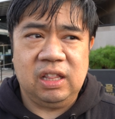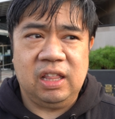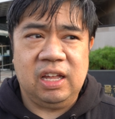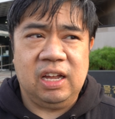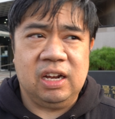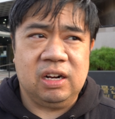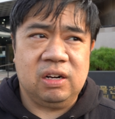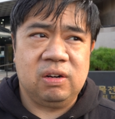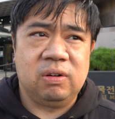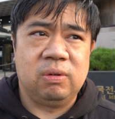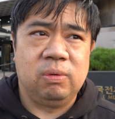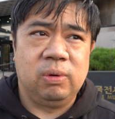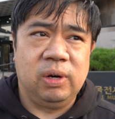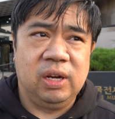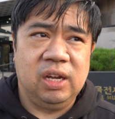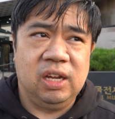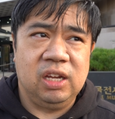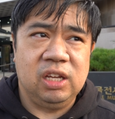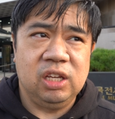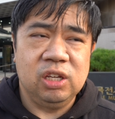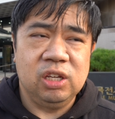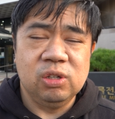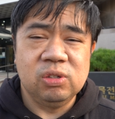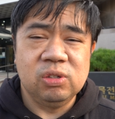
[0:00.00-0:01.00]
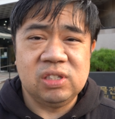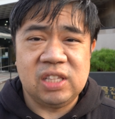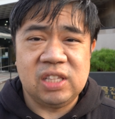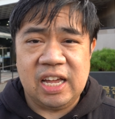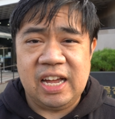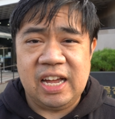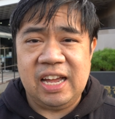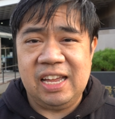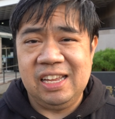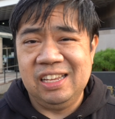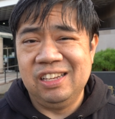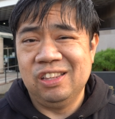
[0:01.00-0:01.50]
that Korea use
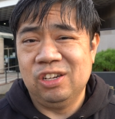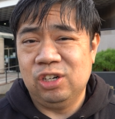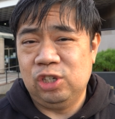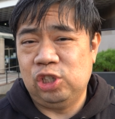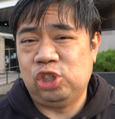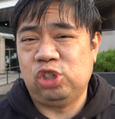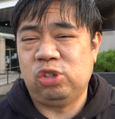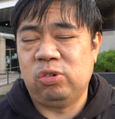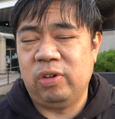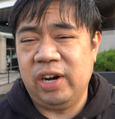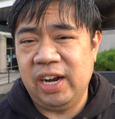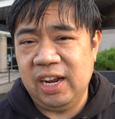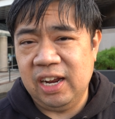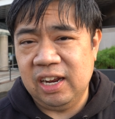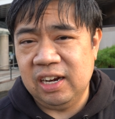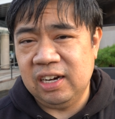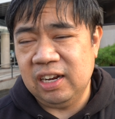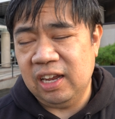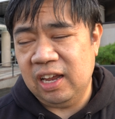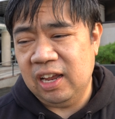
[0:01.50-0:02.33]
that in their trade.